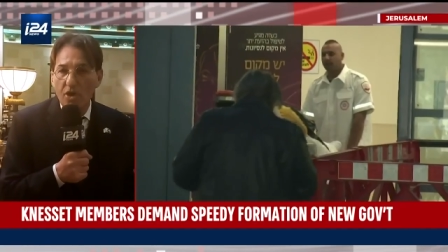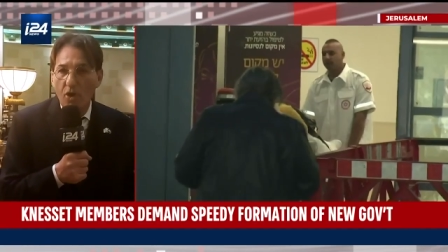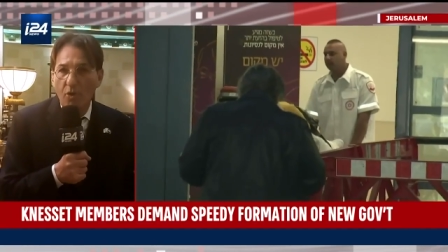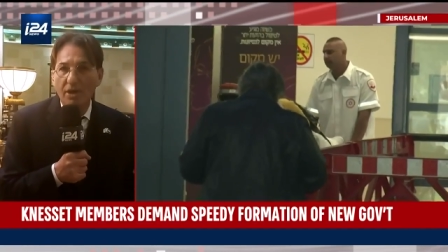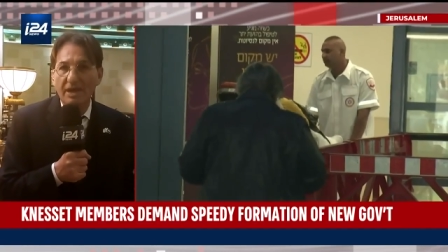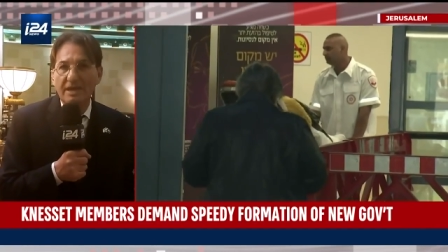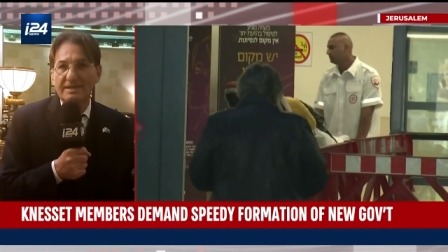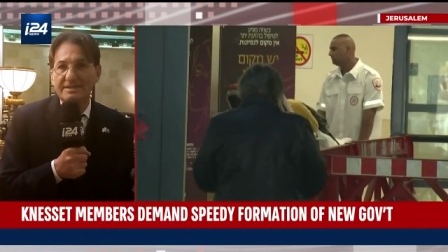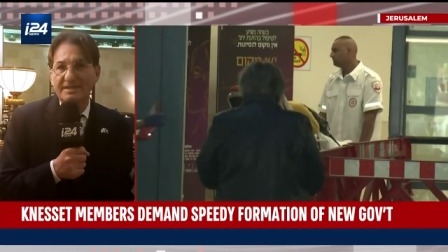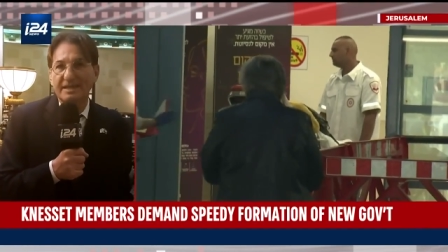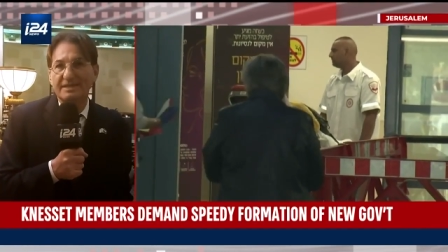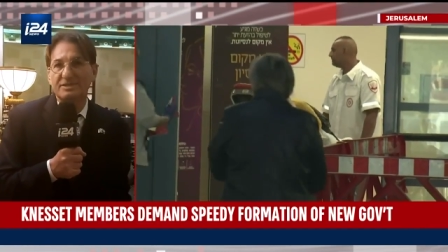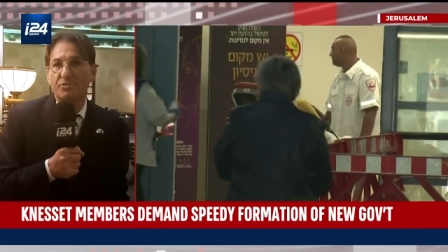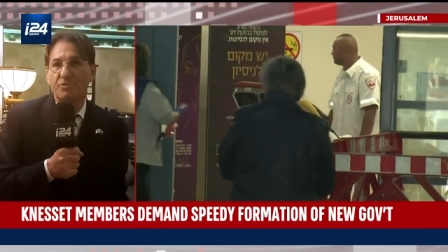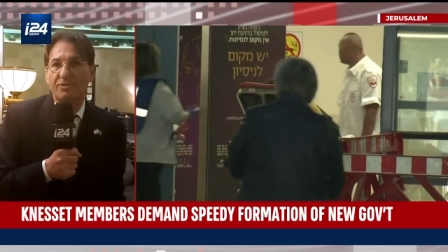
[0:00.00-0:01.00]
didn't know
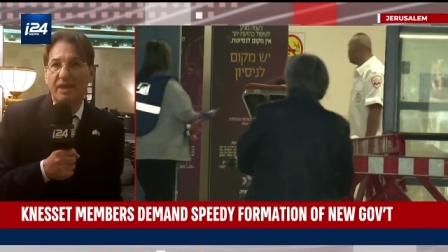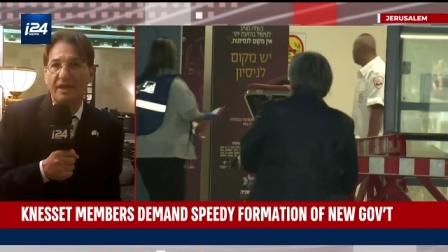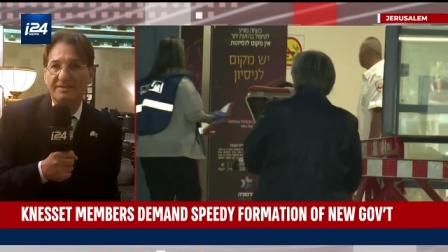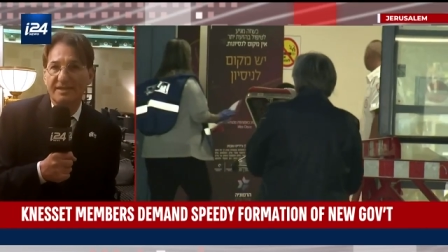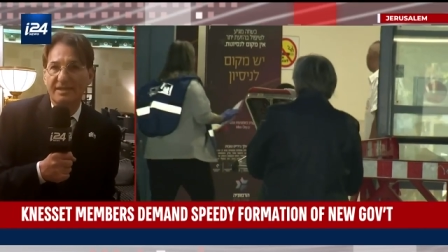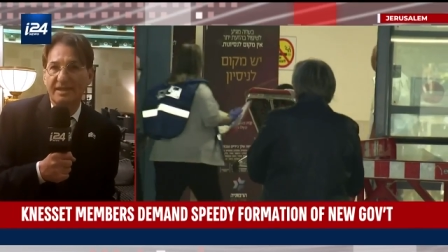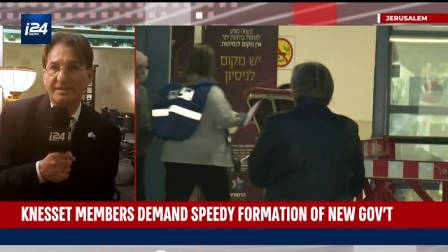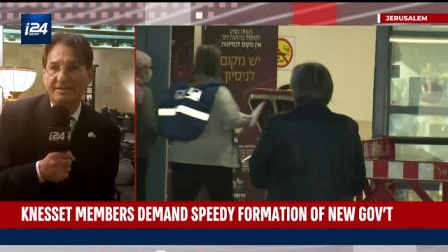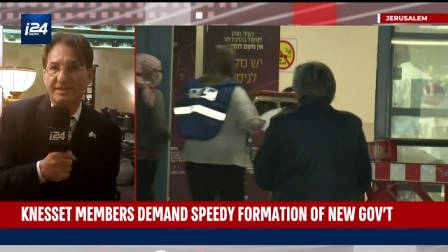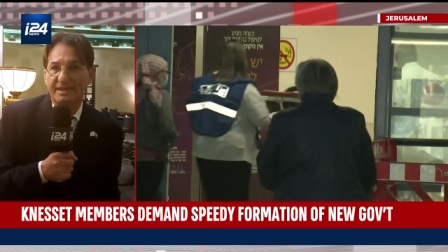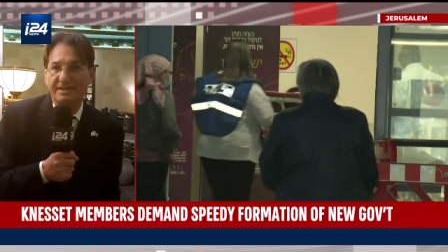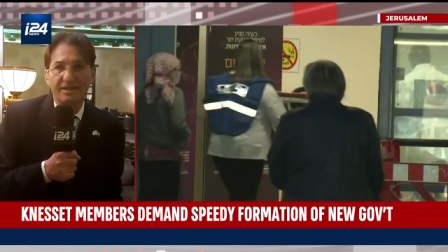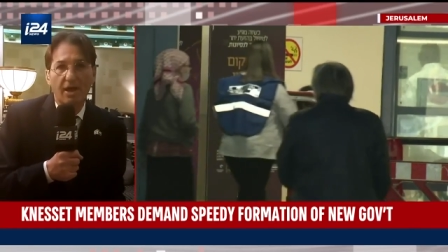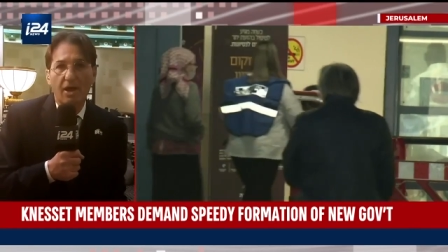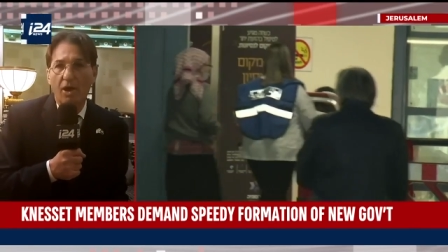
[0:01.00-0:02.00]
since
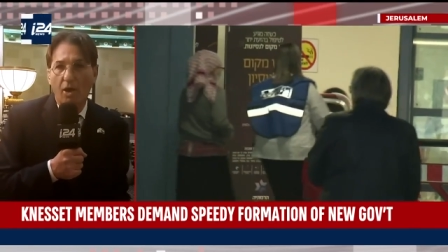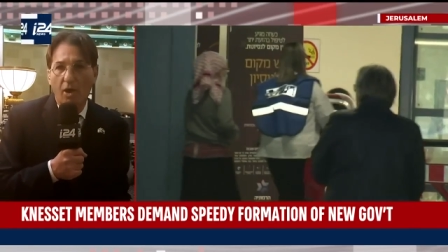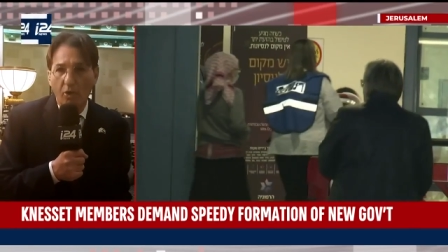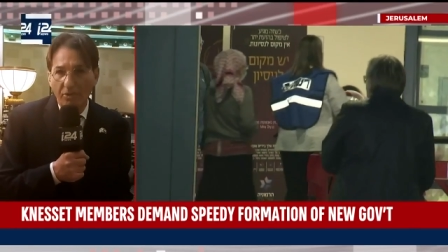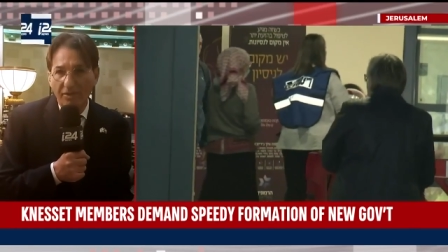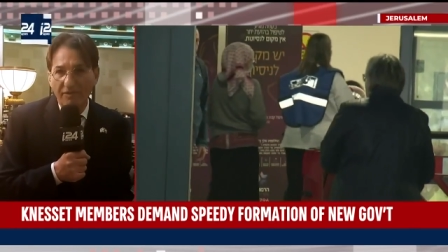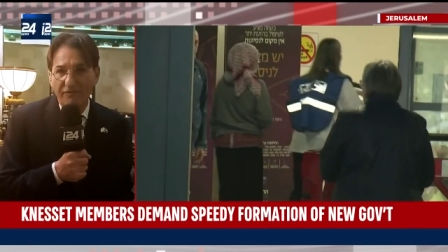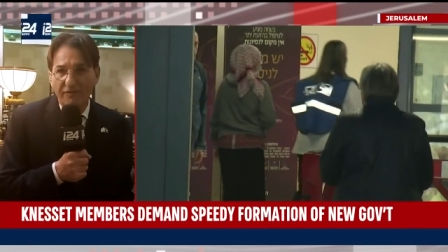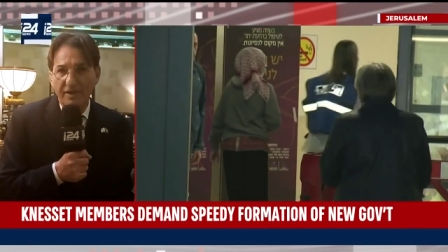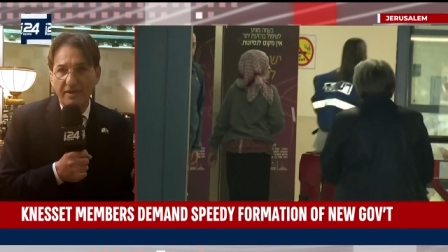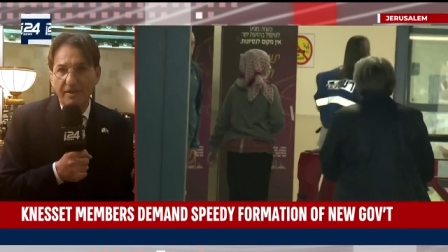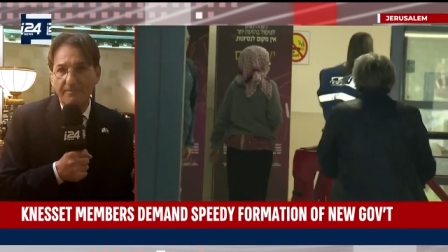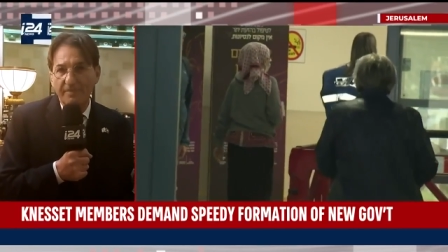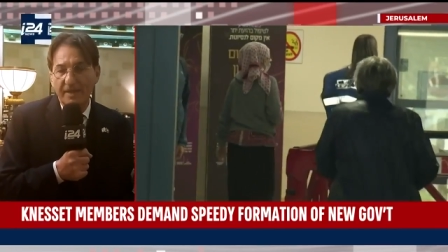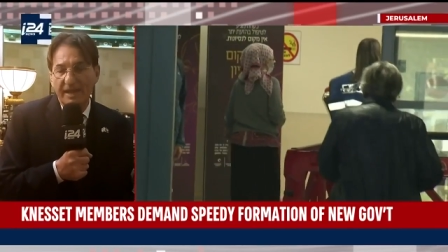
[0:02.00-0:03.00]
2006.
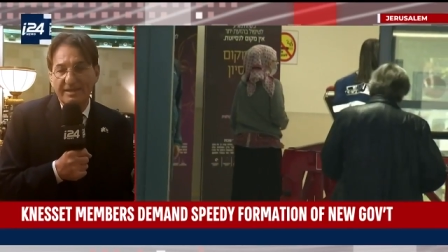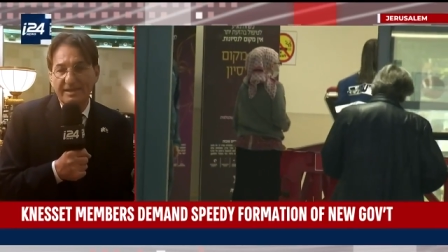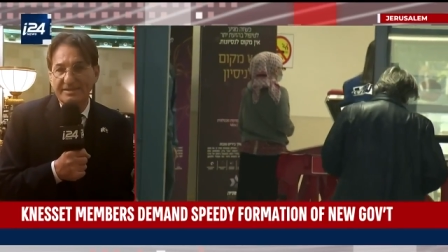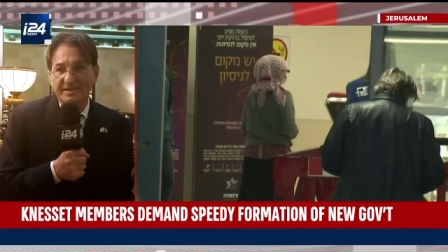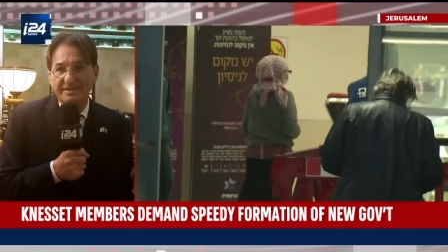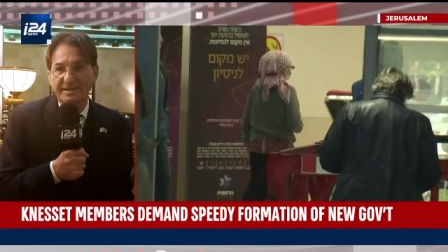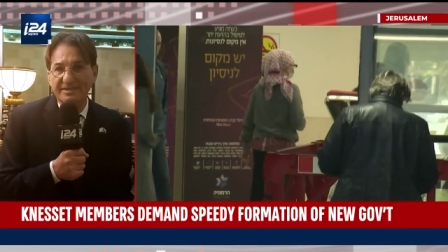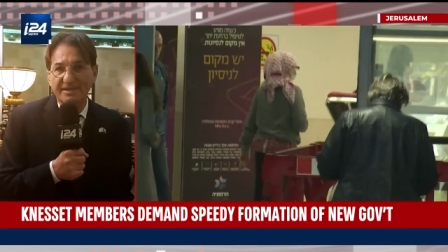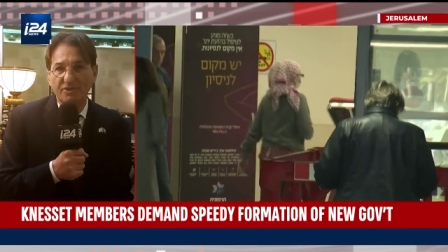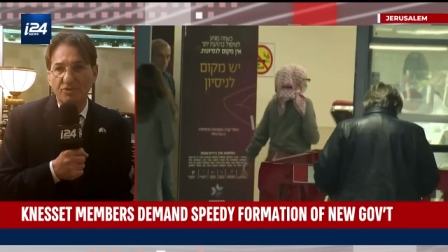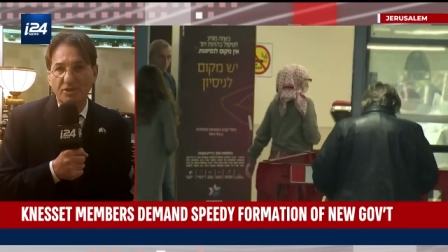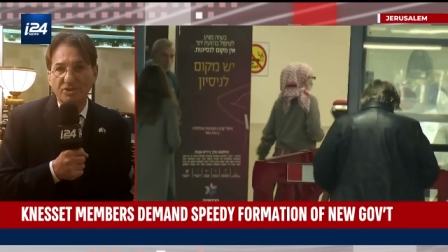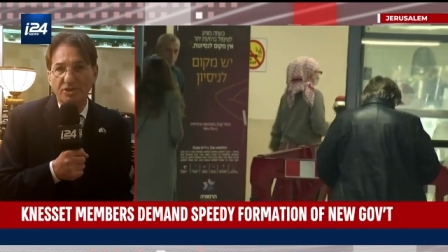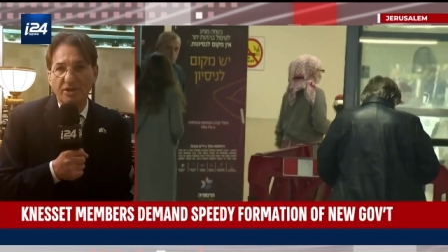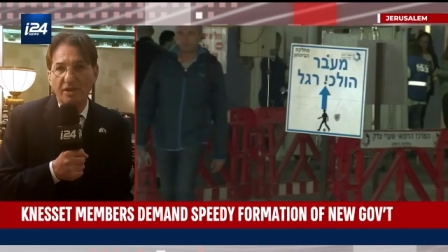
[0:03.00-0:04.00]
Horrific. And this is a
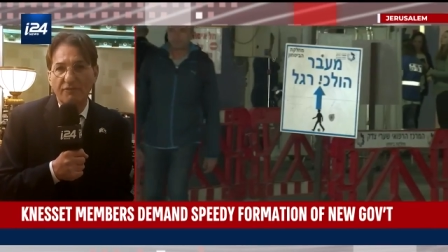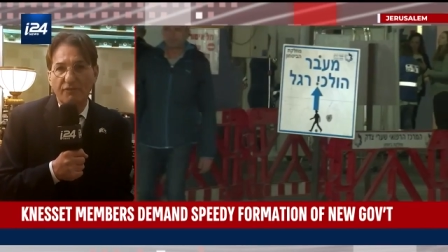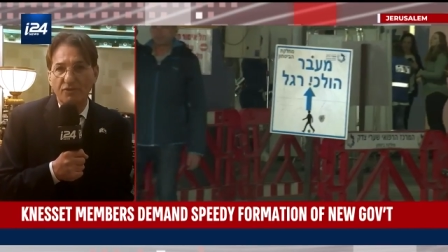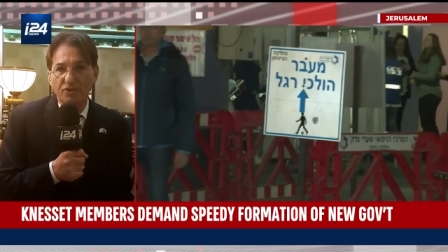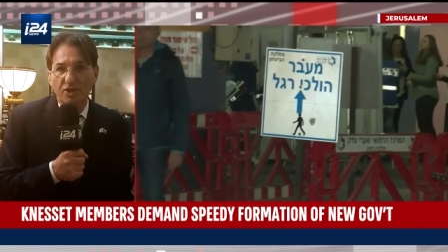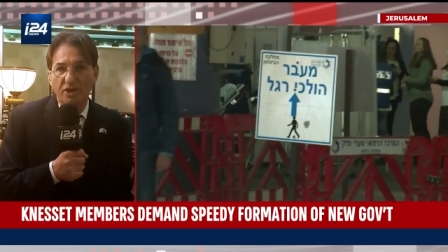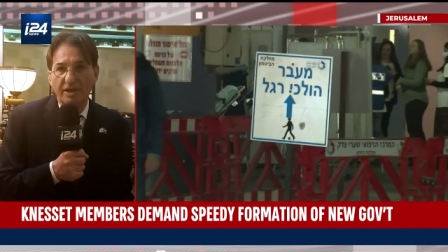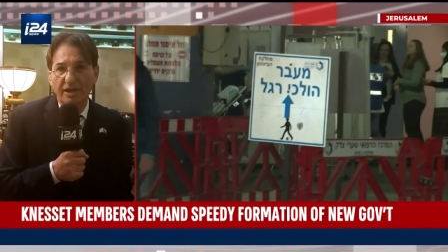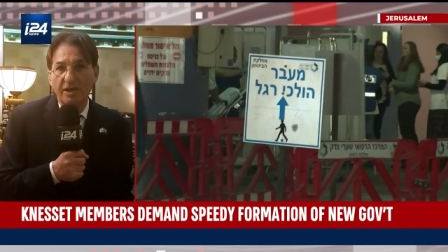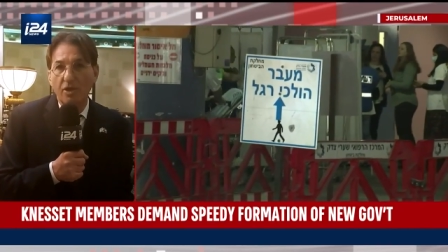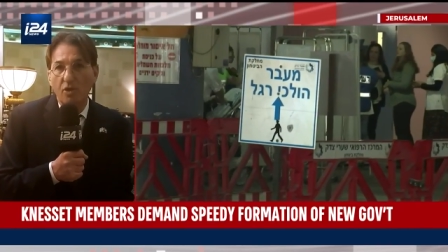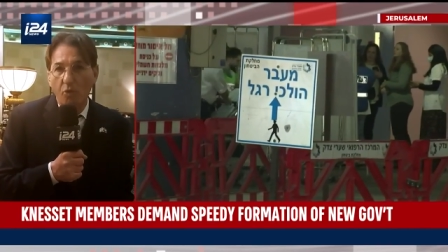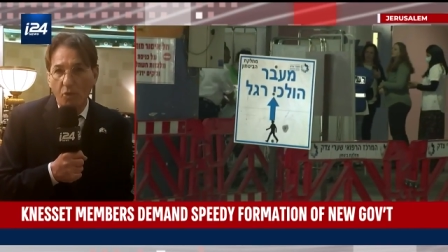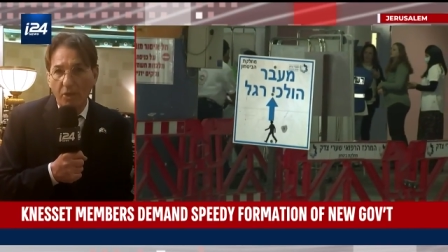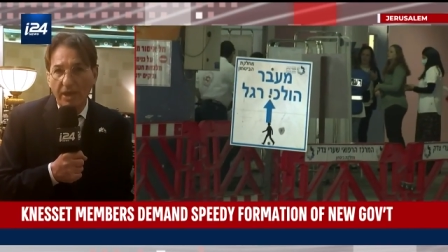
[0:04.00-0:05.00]
situation that,
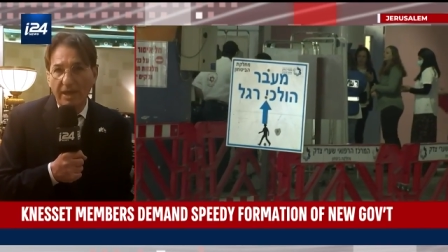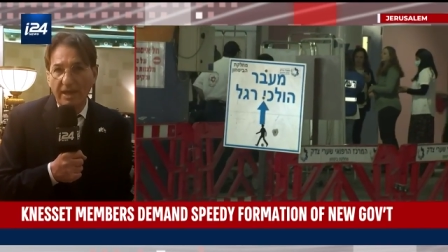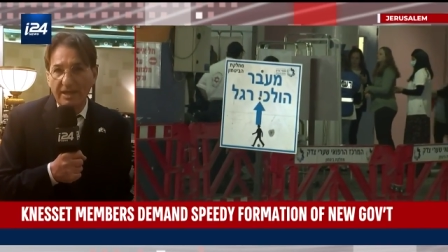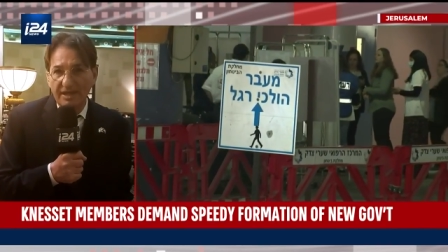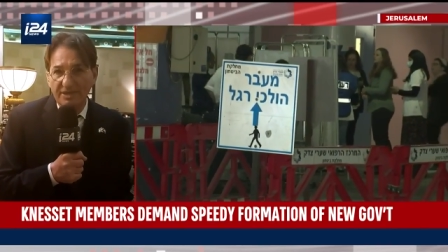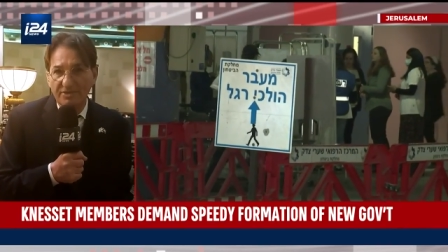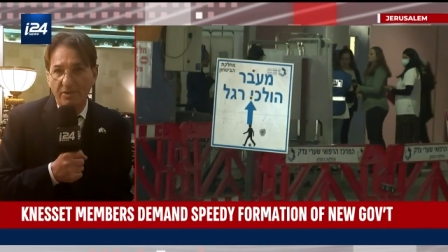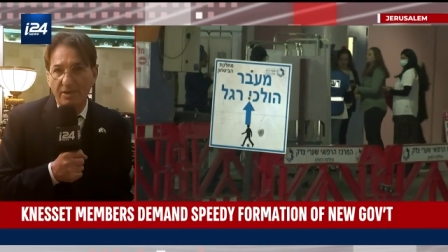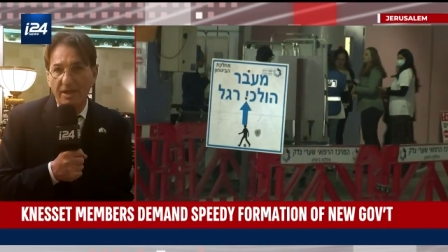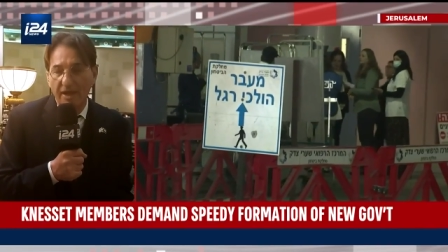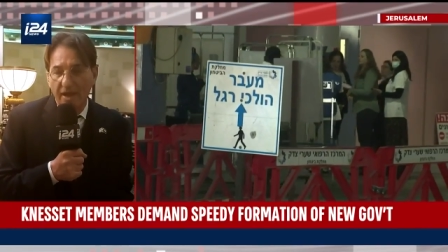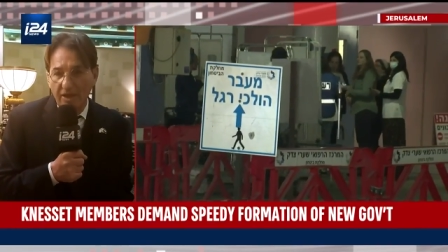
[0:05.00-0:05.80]
unfortunately, we in Israel